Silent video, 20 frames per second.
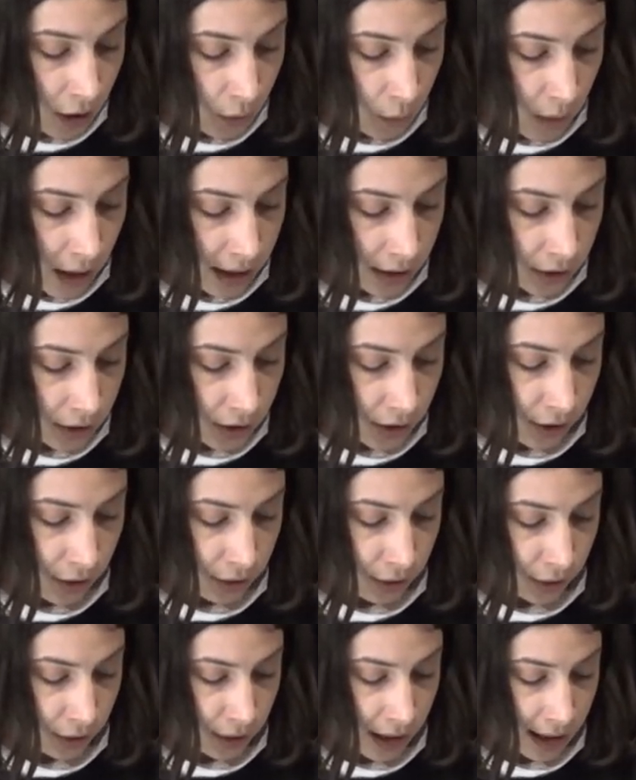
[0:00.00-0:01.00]
which,
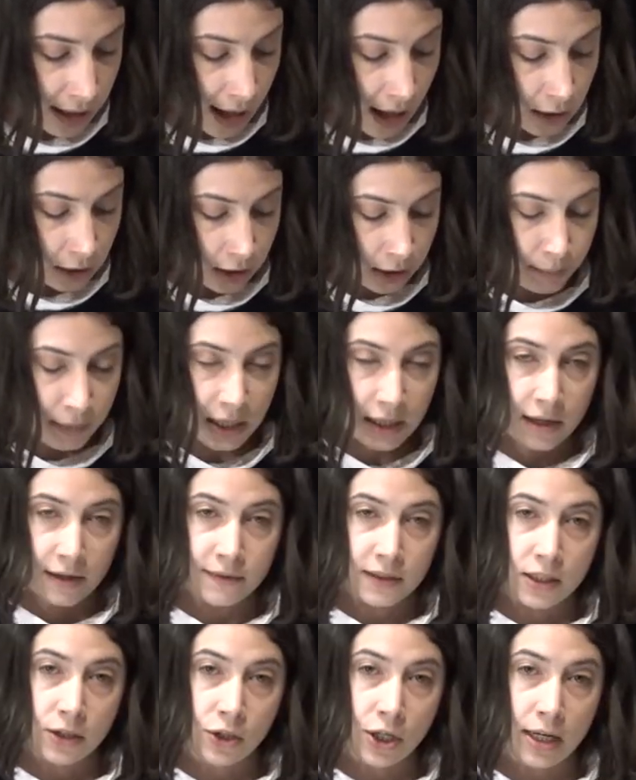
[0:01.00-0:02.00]
through an alchemy of
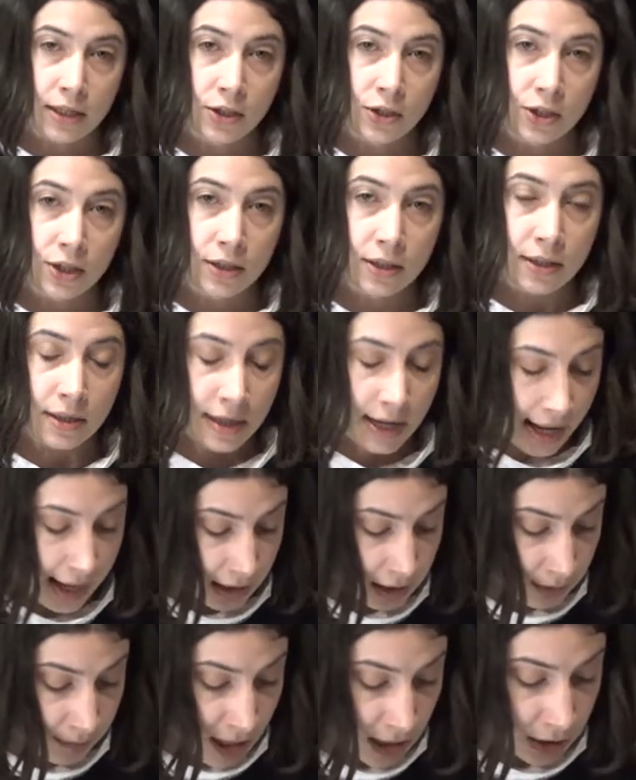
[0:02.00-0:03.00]
suggestion
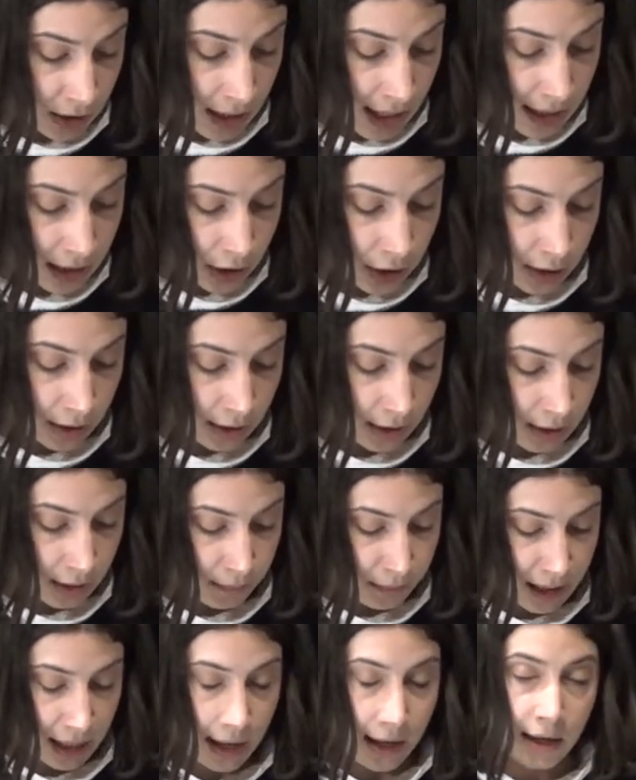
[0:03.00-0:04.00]
and imagination,
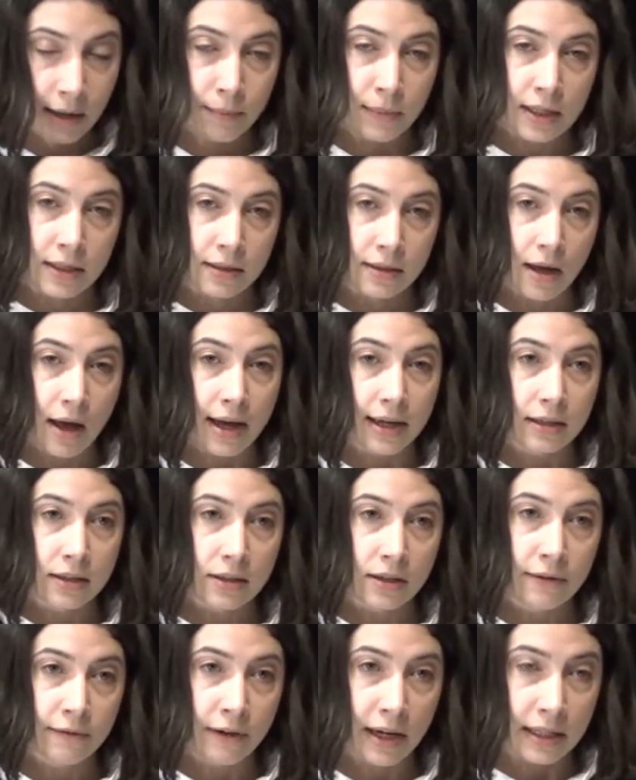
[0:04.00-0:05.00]
became a site
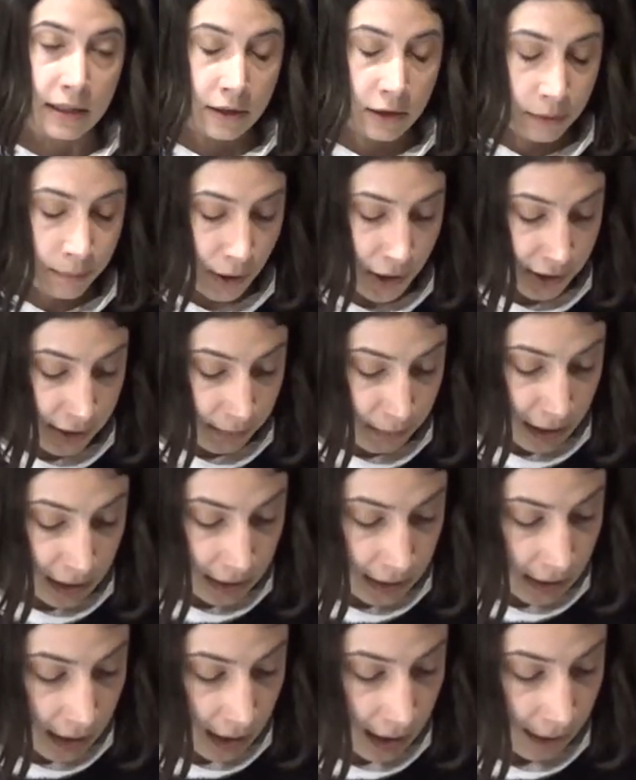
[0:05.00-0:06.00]
of radical
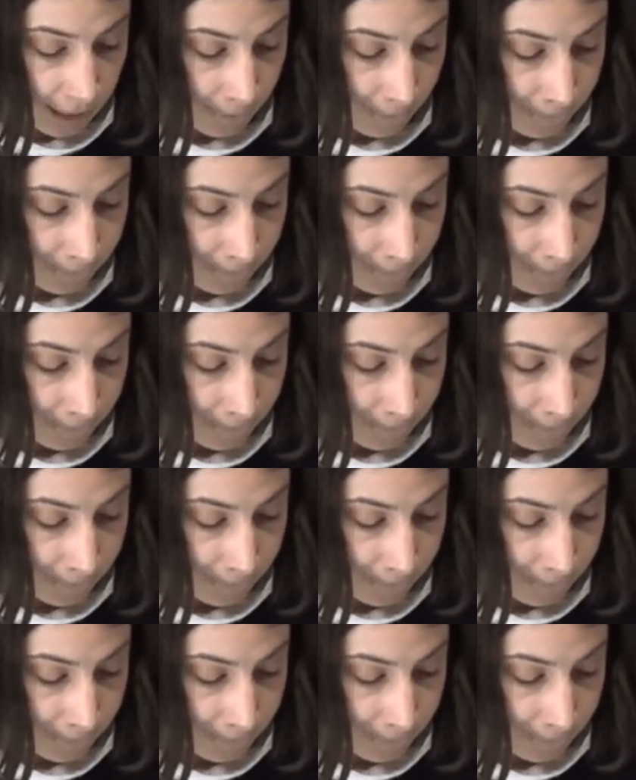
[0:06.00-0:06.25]
possibility,